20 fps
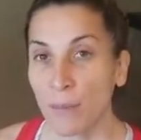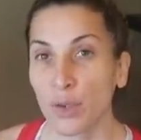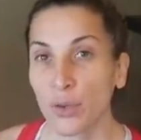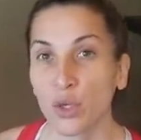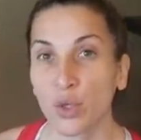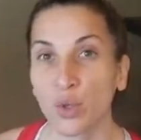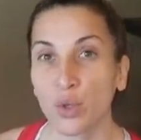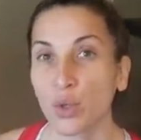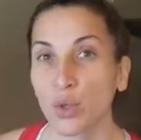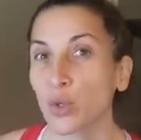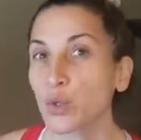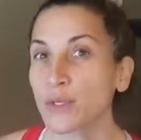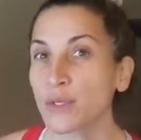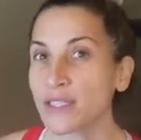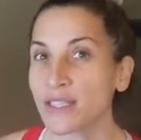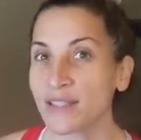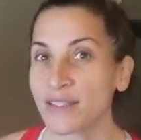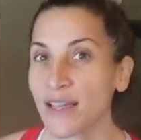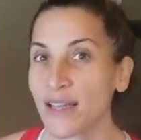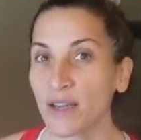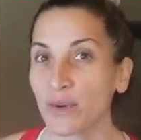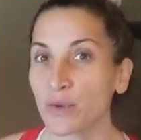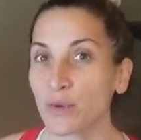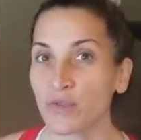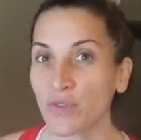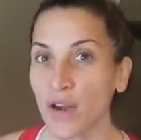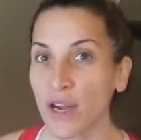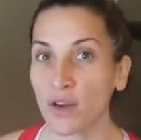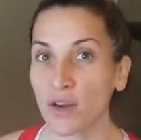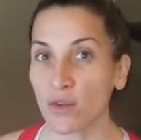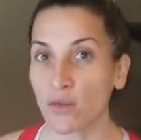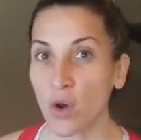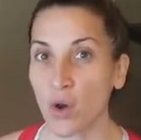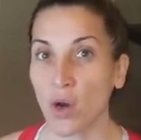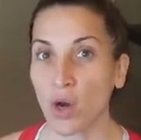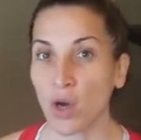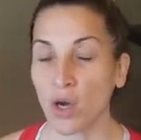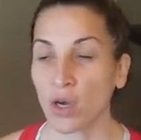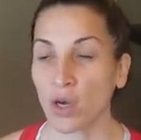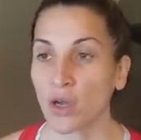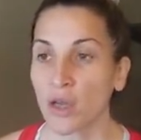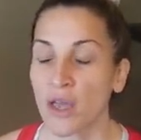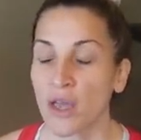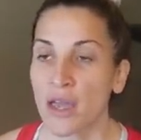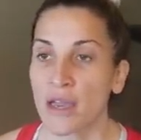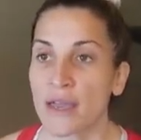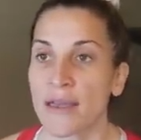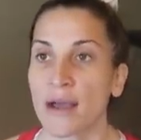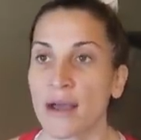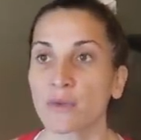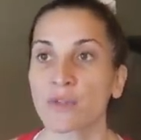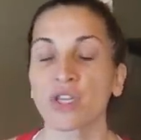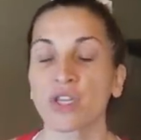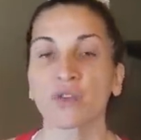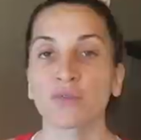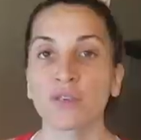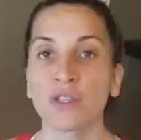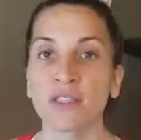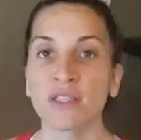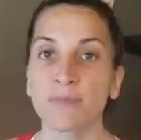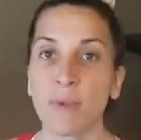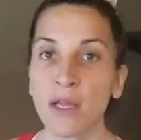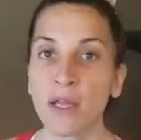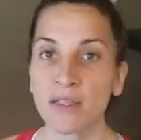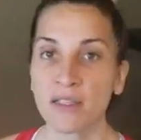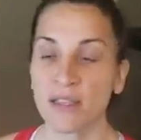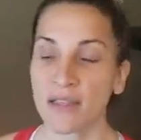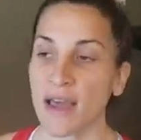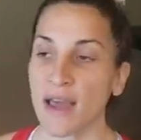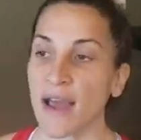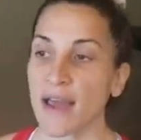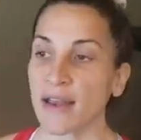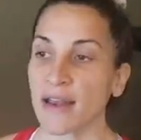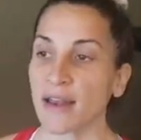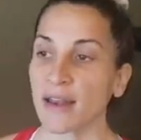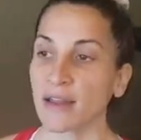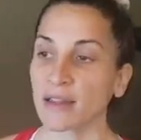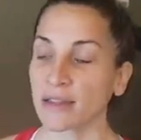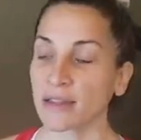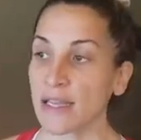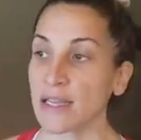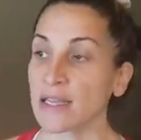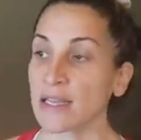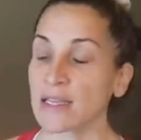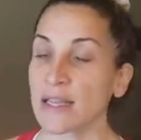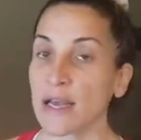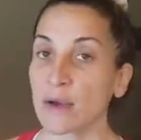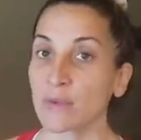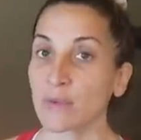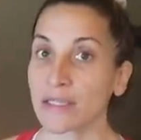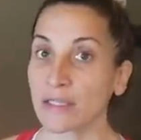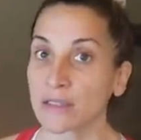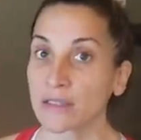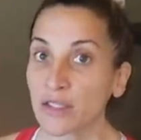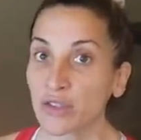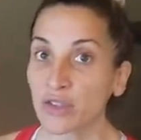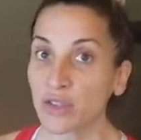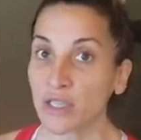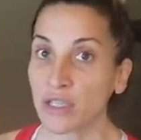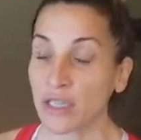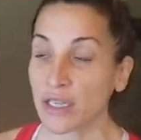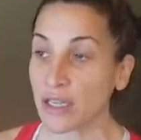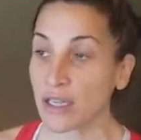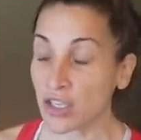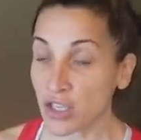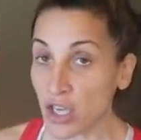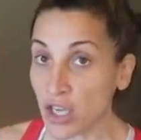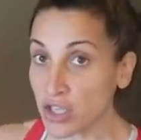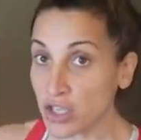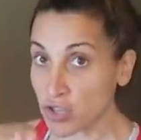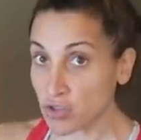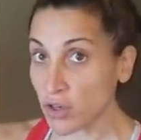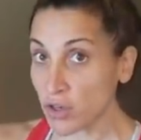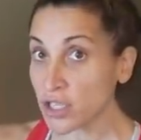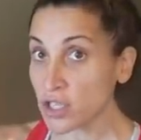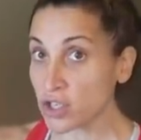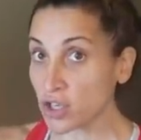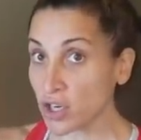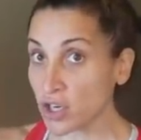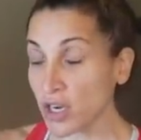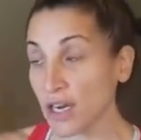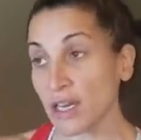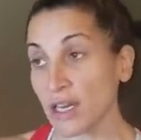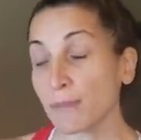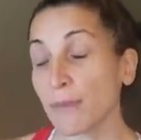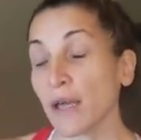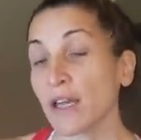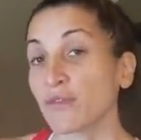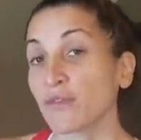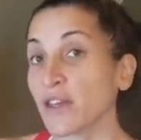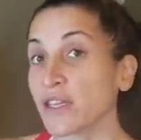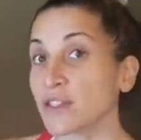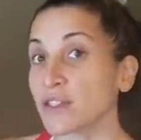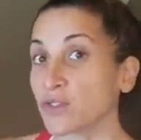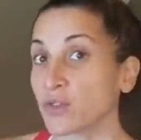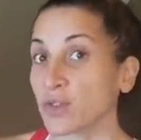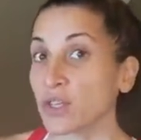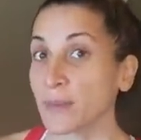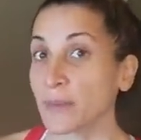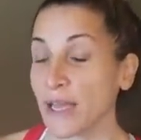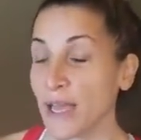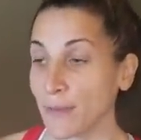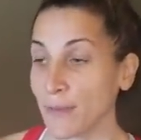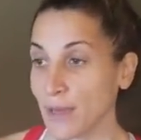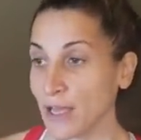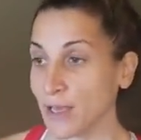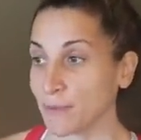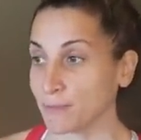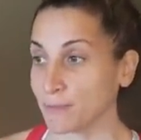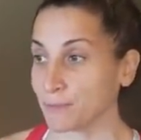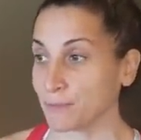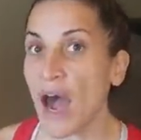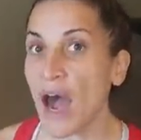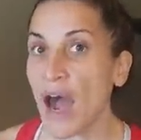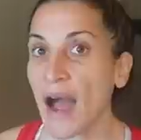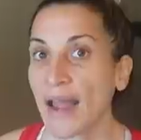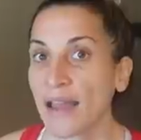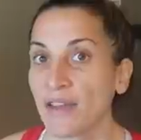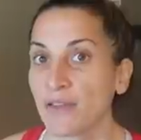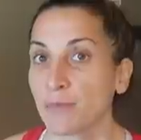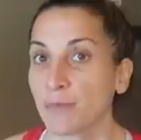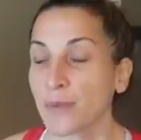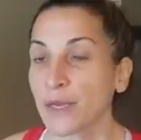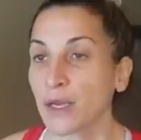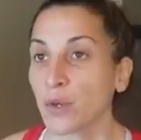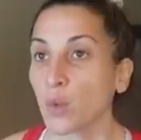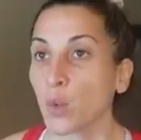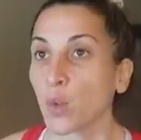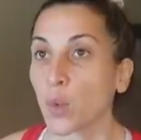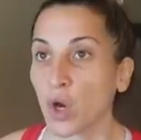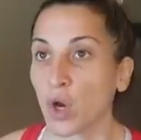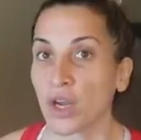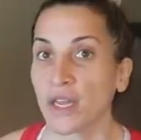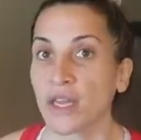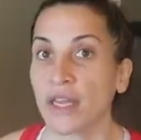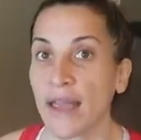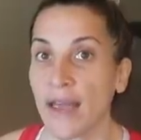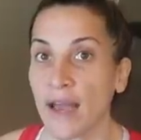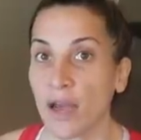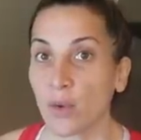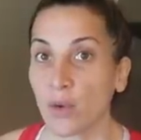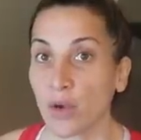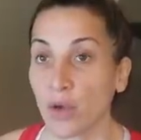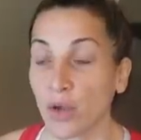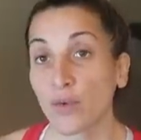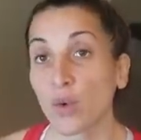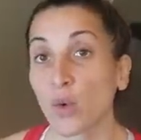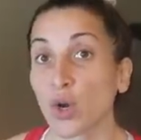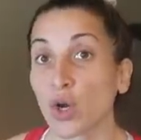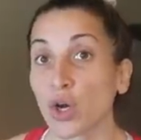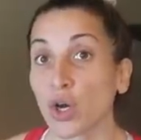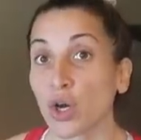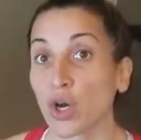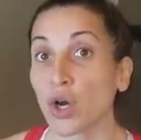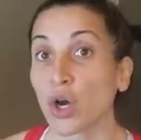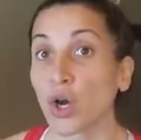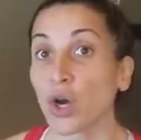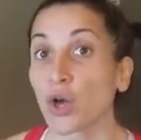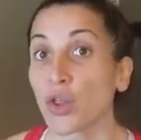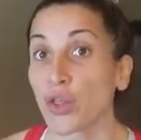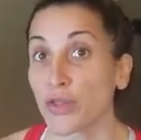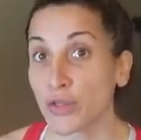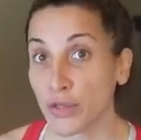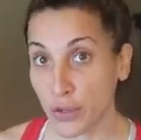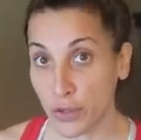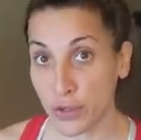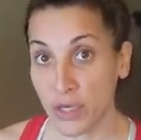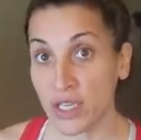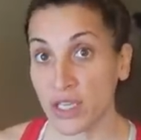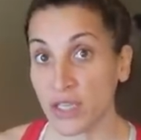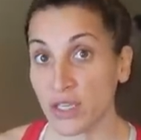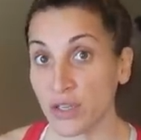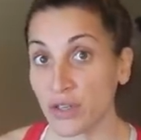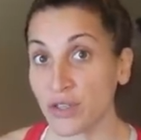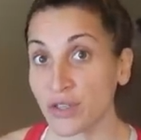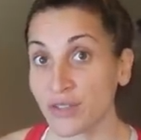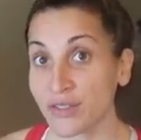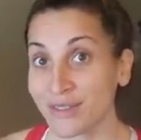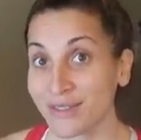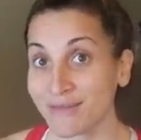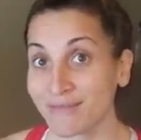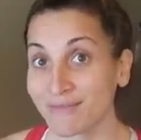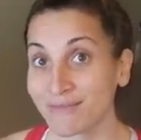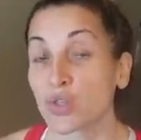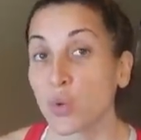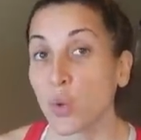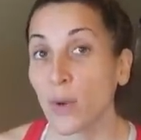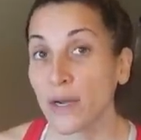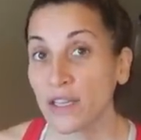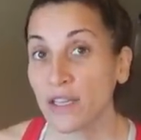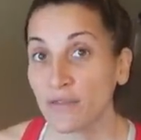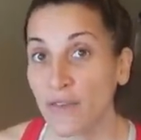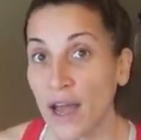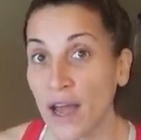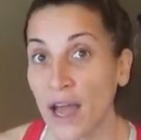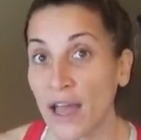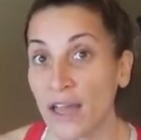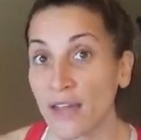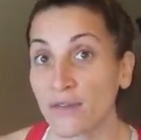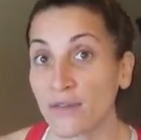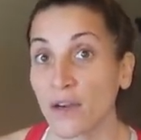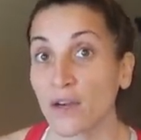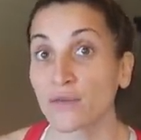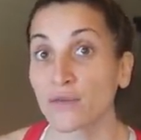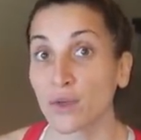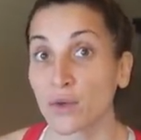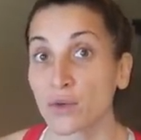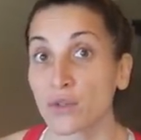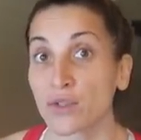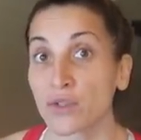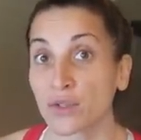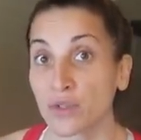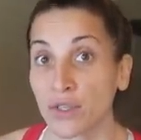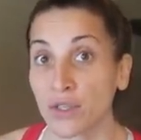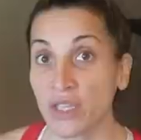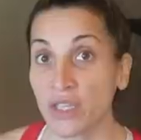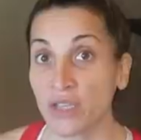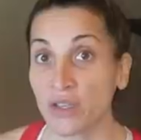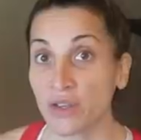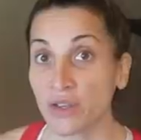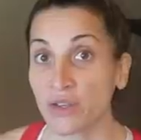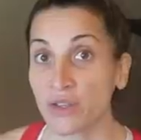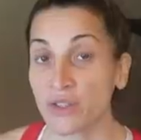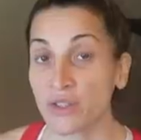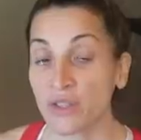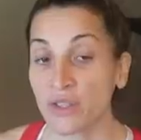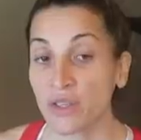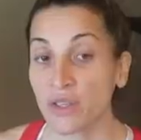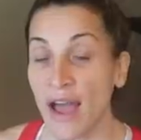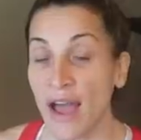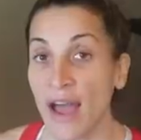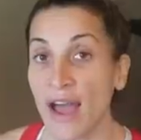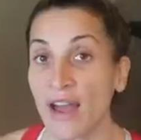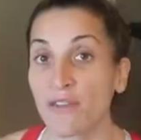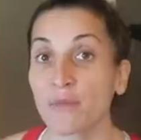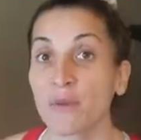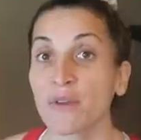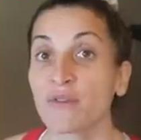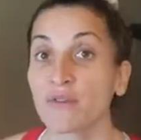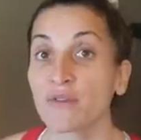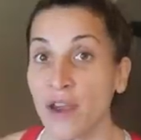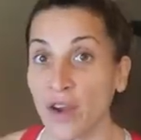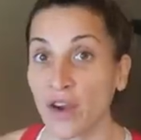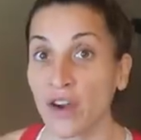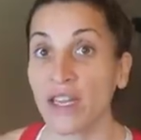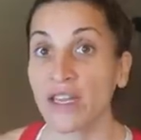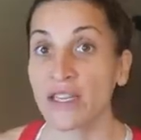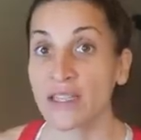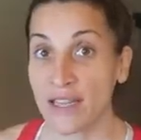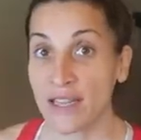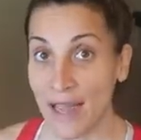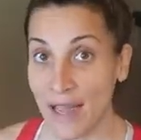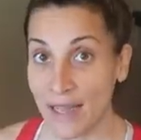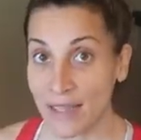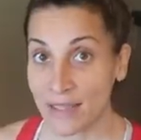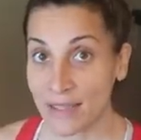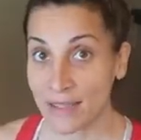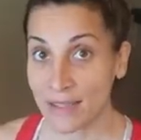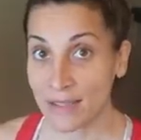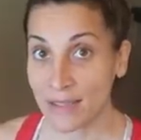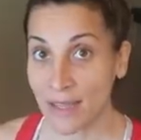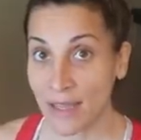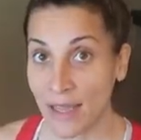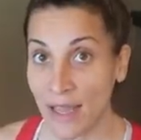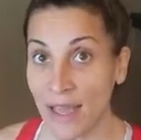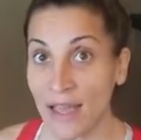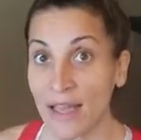But who's to say who's right or wrong? Now, to respond to that lady that was literally a stranger in my face screaming at me, I've been working out for thirty years. twenty-five of those thirty years have been very intense.